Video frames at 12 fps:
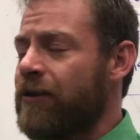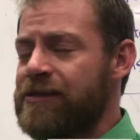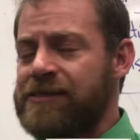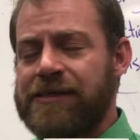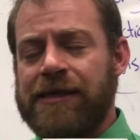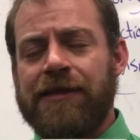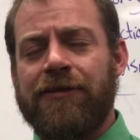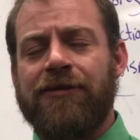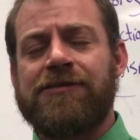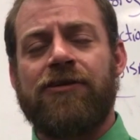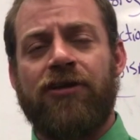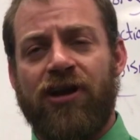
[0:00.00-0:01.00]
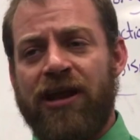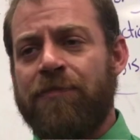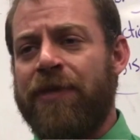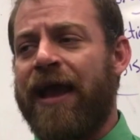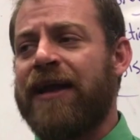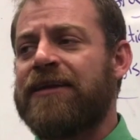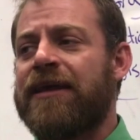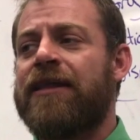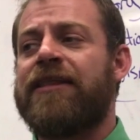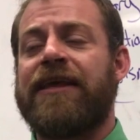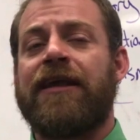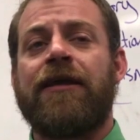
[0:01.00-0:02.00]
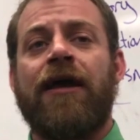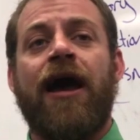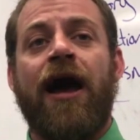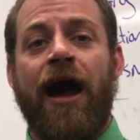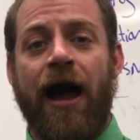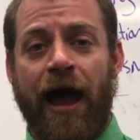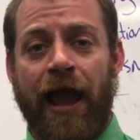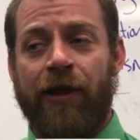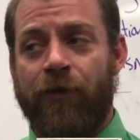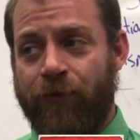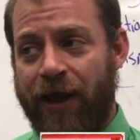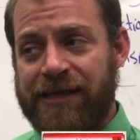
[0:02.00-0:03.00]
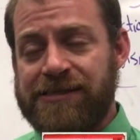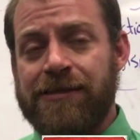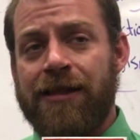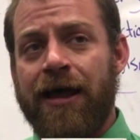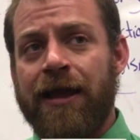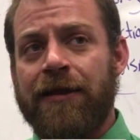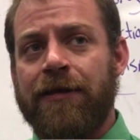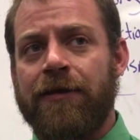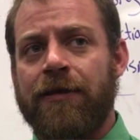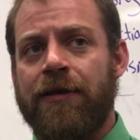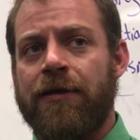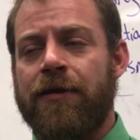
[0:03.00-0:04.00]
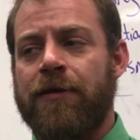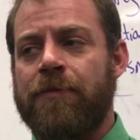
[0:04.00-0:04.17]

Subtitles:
and you could see their impact in the high horizon line,